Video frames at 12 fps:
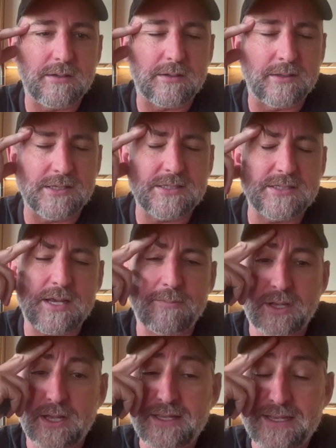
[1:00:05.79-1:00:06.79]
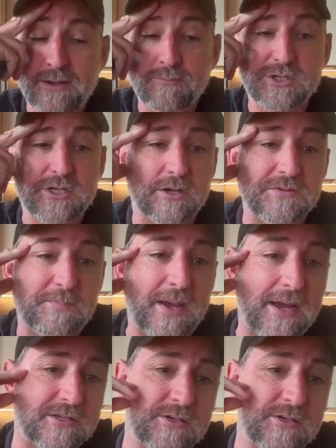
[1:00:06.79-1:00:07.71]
and this is something again which goes back